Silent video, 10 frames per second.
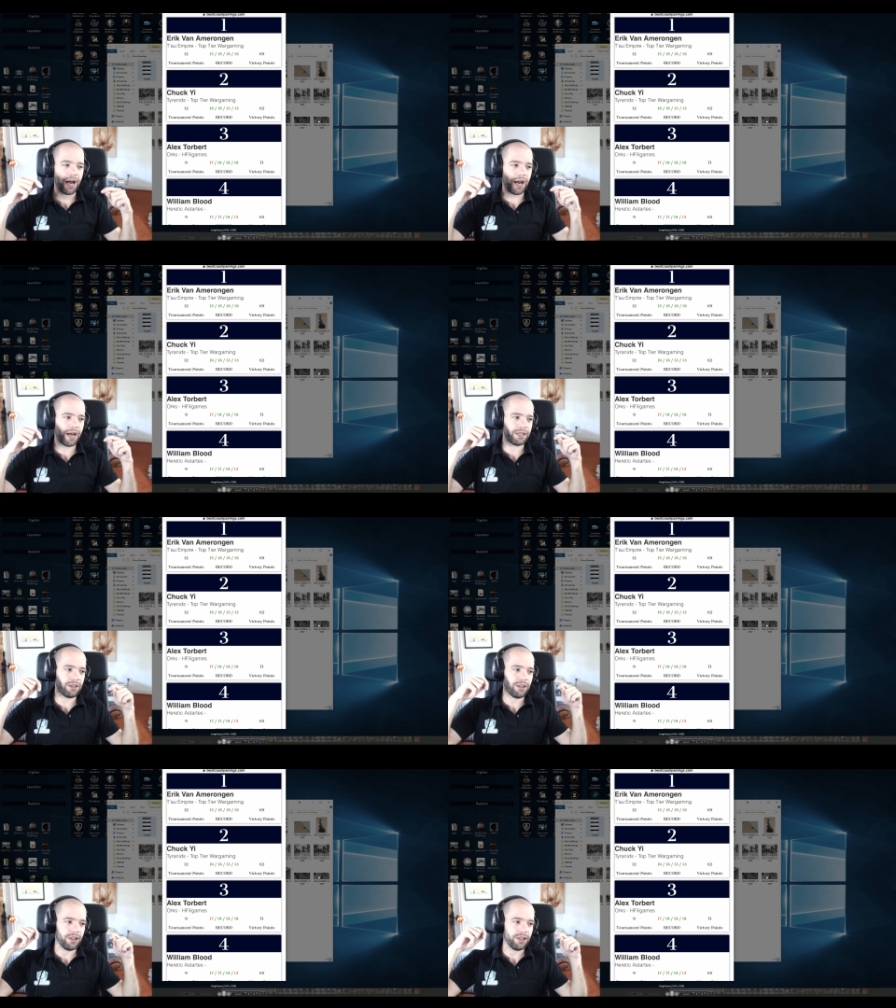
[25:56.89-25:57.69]

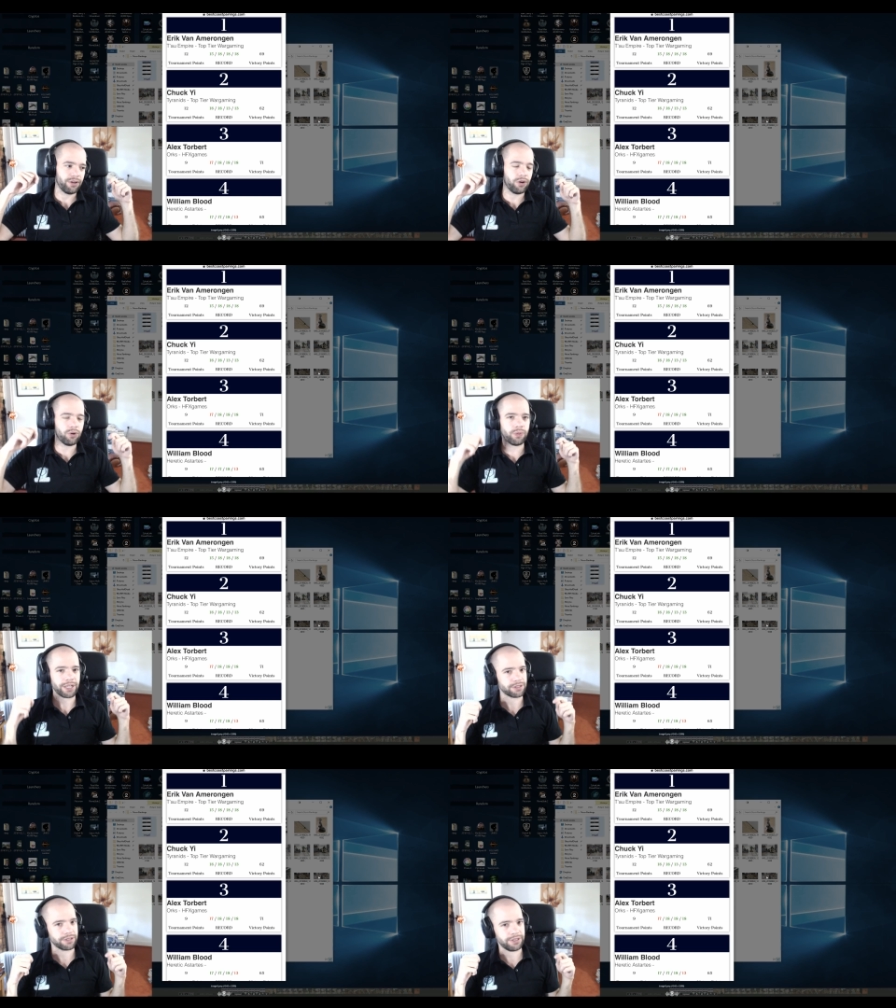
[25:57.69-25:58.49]
And oh,
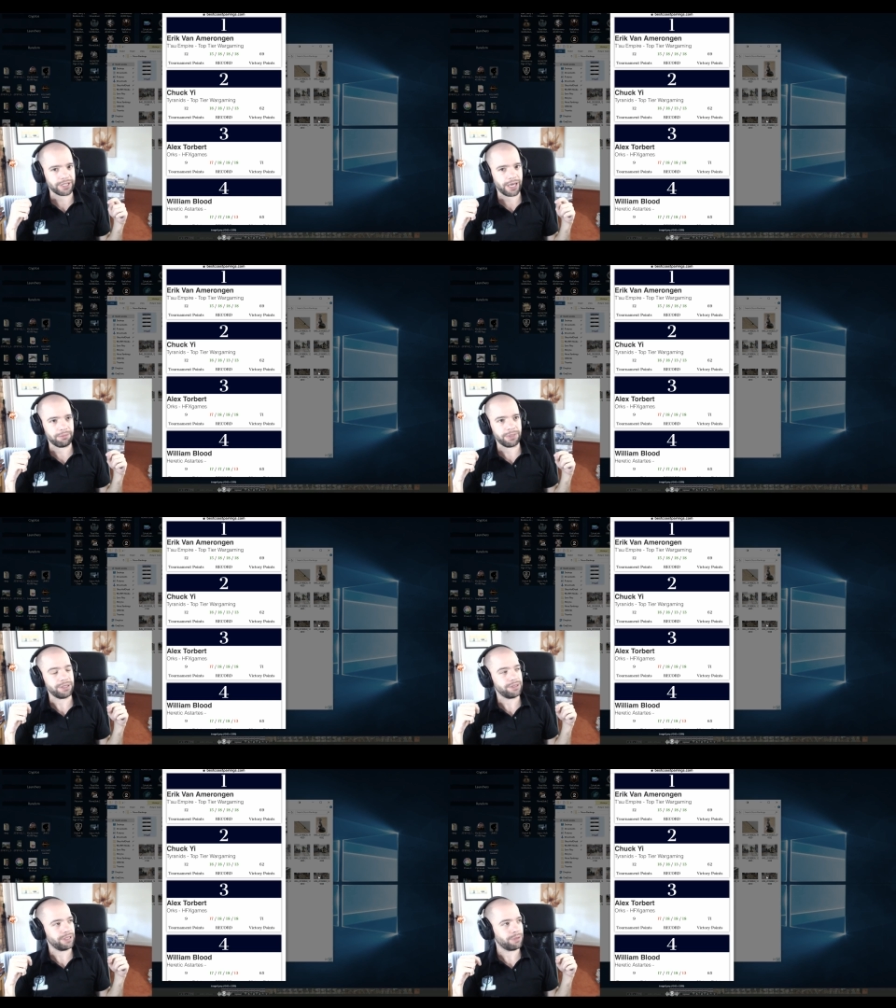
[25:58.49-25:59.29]
that's gonna get
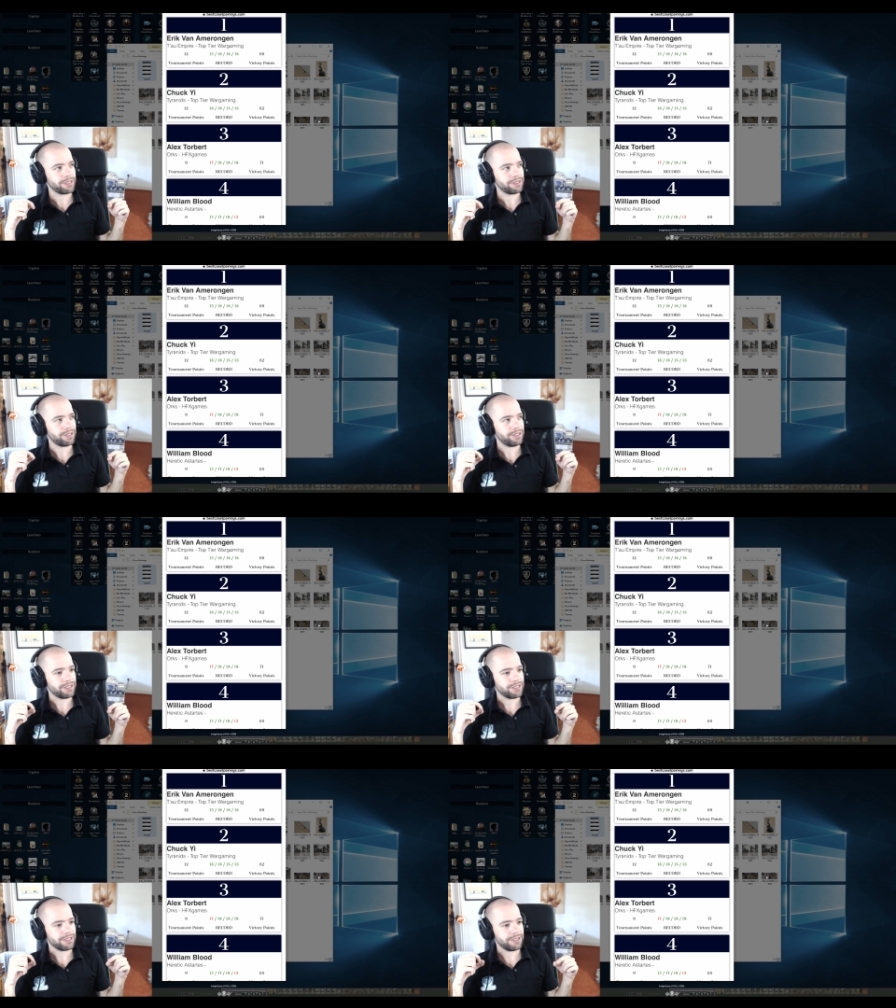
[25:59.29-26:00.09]
me
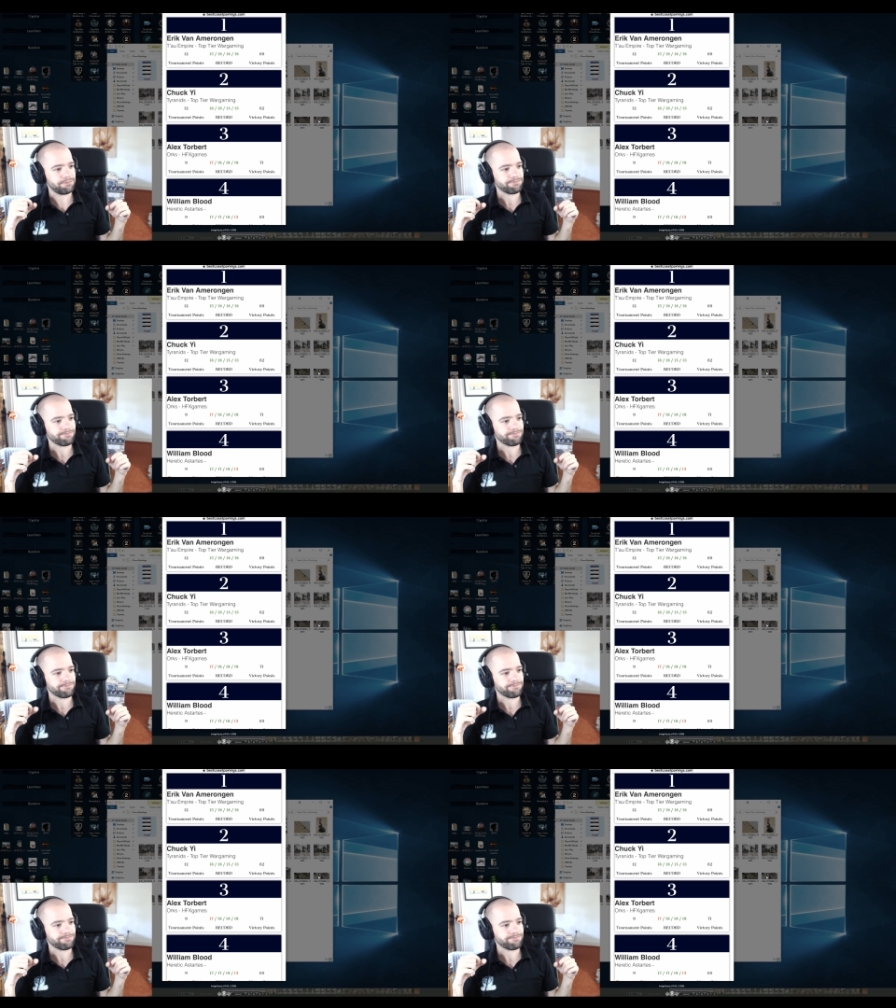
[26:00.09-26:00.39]
demonetized, isn't it?